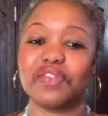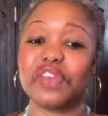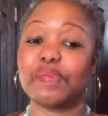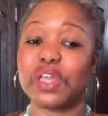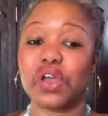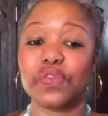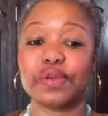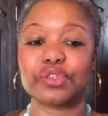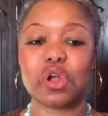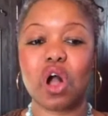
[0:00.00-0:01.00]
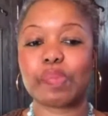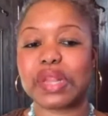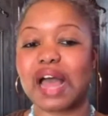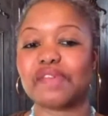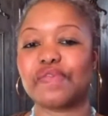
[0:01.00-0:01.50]
Vimeo. Those are all
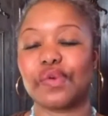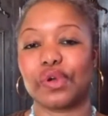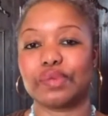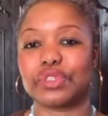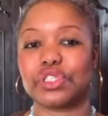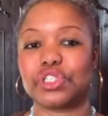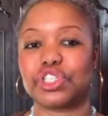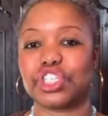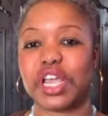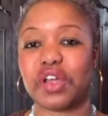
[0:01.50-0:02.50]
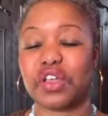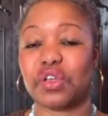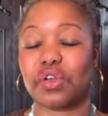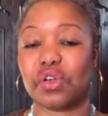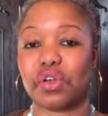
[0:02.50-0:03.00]
platforms to share
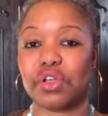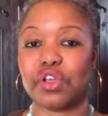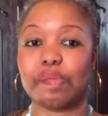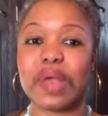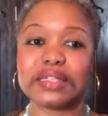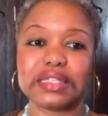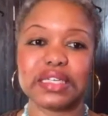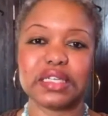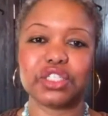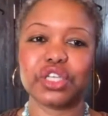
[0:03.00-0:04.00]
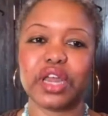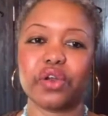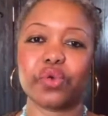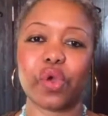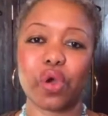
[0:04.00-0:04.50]
your message
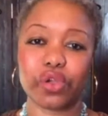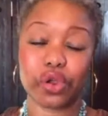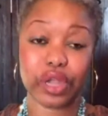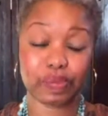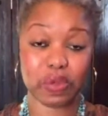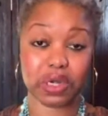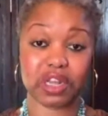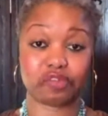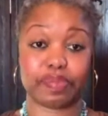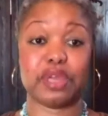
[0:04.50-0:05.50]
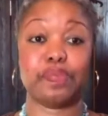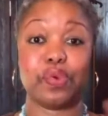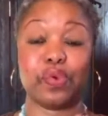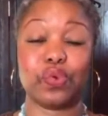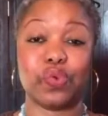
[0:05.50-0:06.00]
and grow your community of
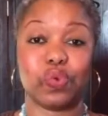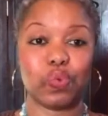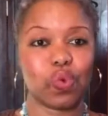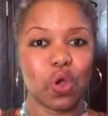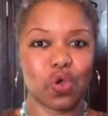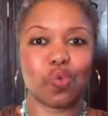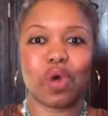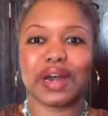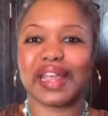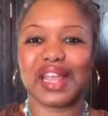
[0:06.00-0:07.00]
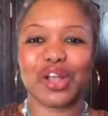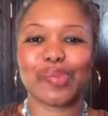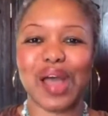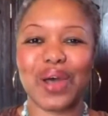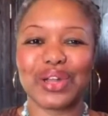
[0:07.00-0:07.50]
people who want to hear
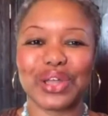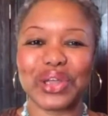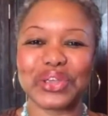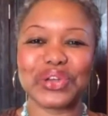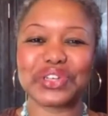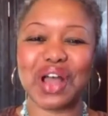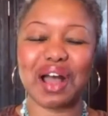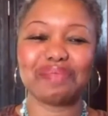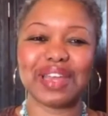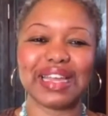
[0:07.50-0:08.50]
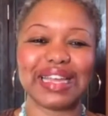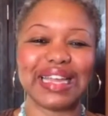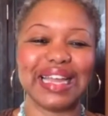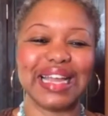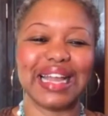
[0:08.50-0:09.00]
about your topic.
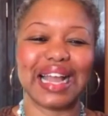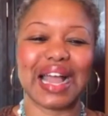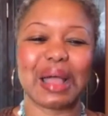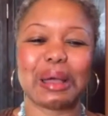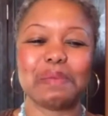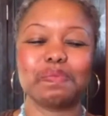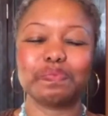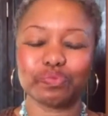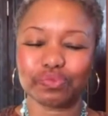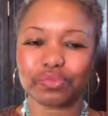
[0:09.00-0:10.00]
I